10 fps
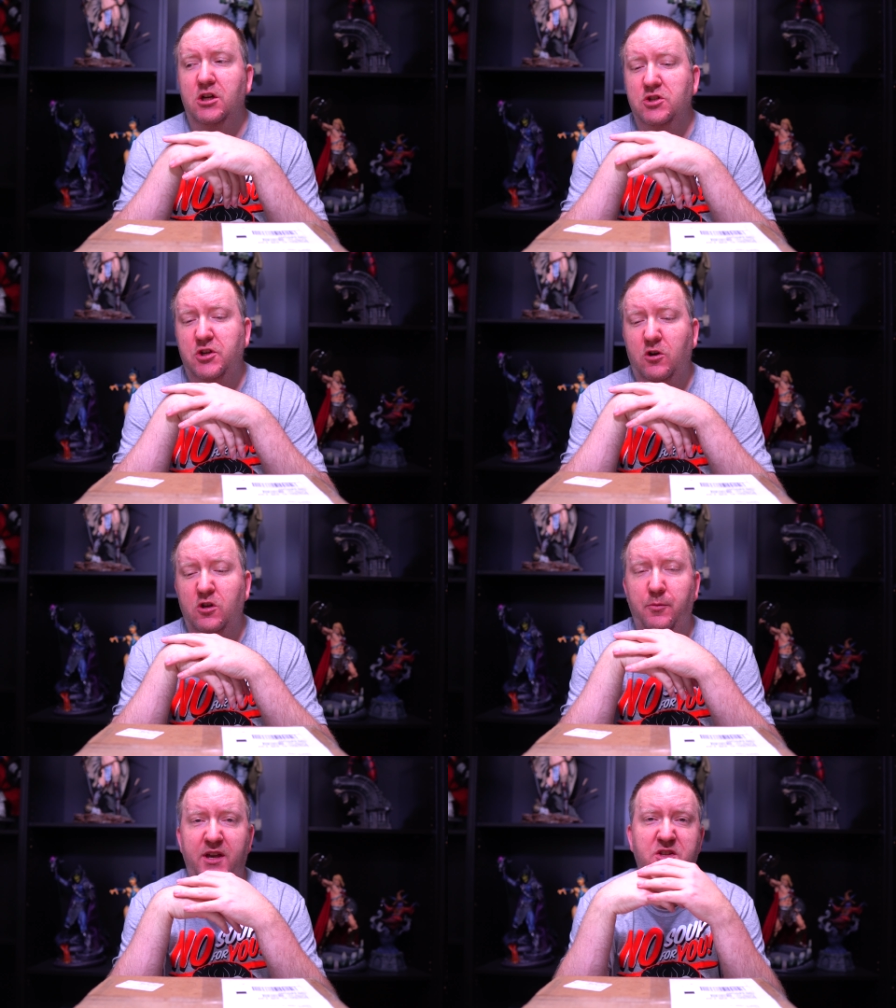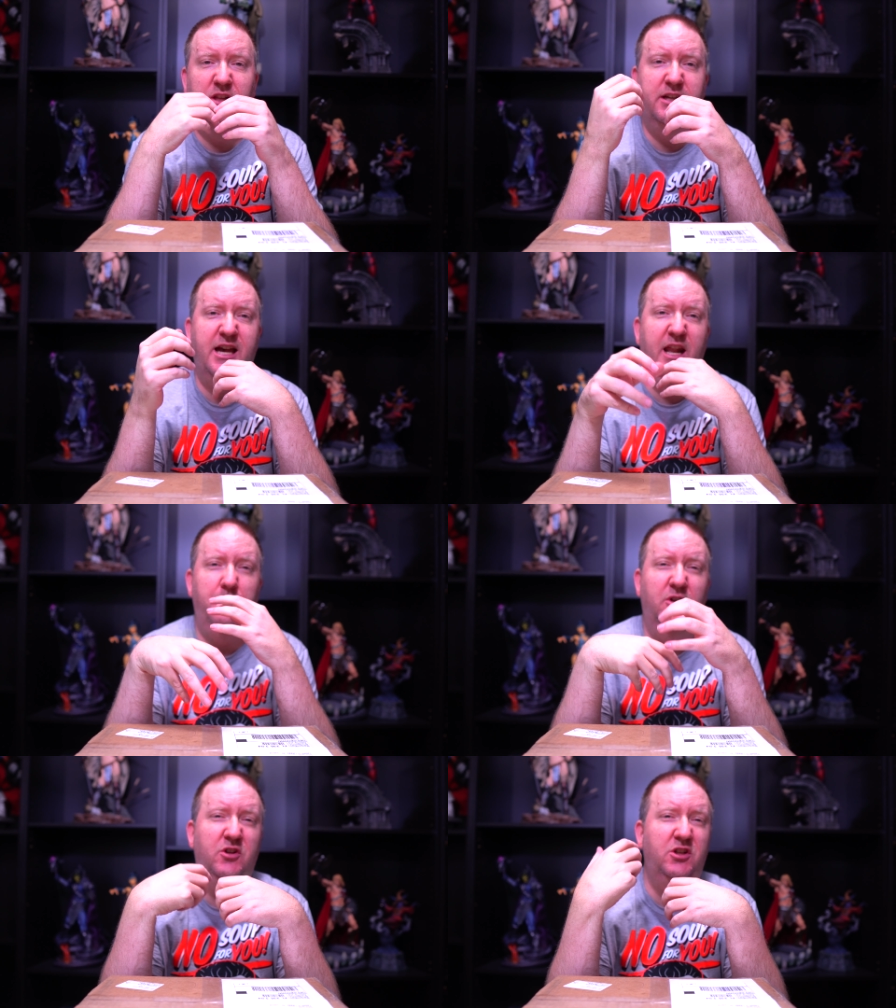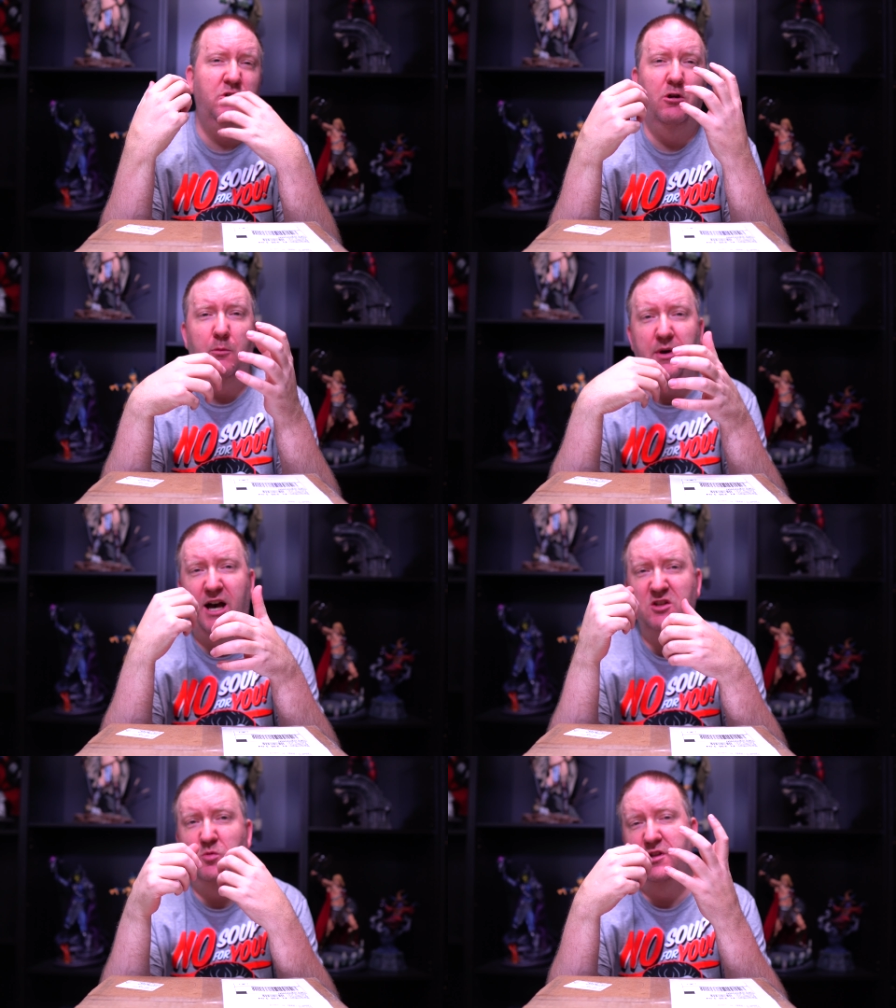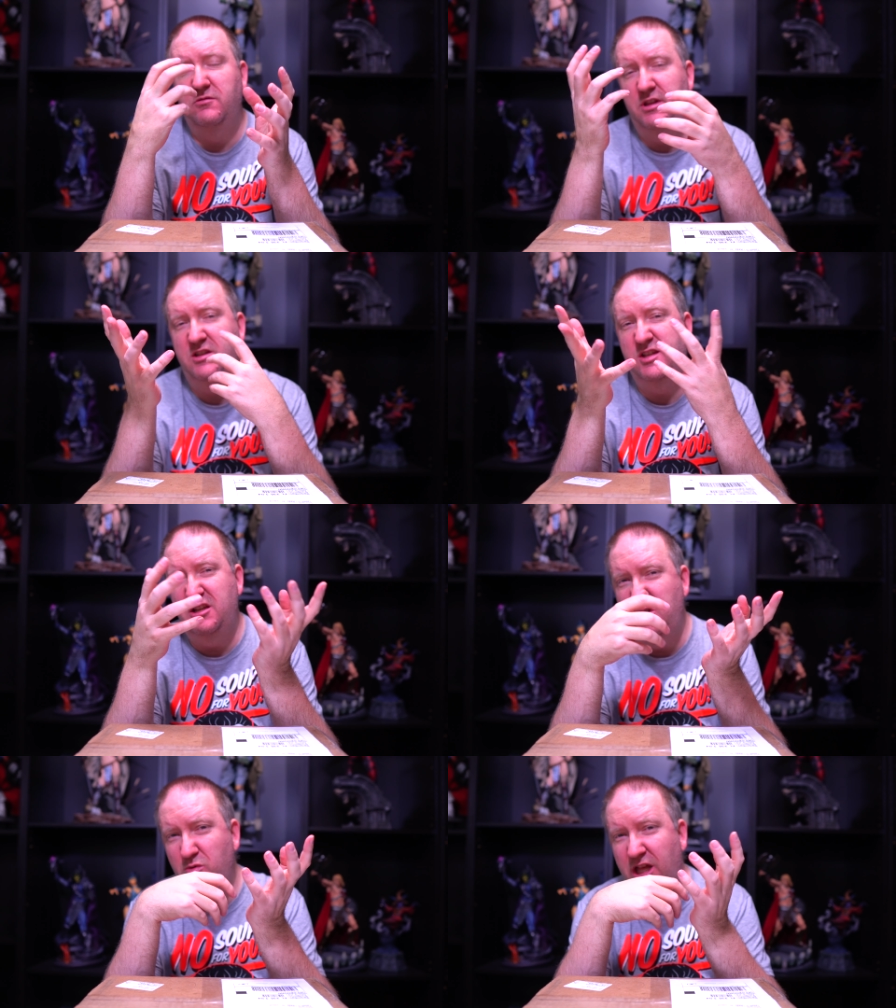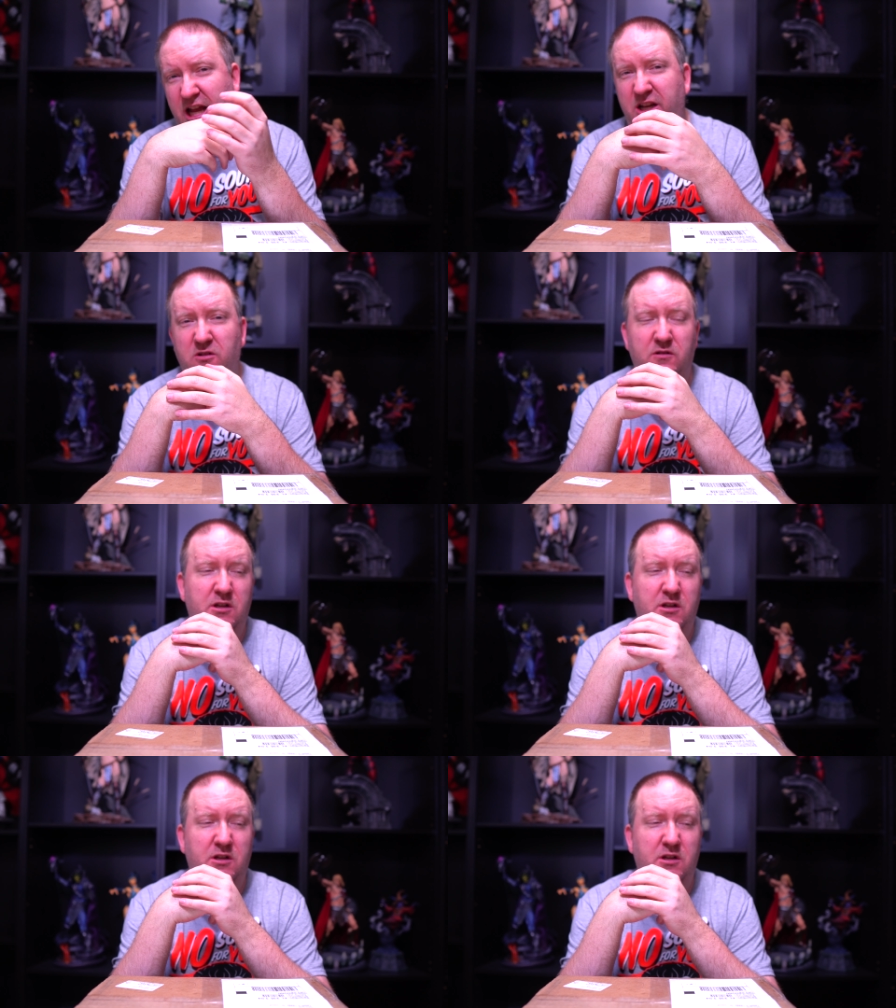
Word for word: So you're basically kind of building your own box with things that you like.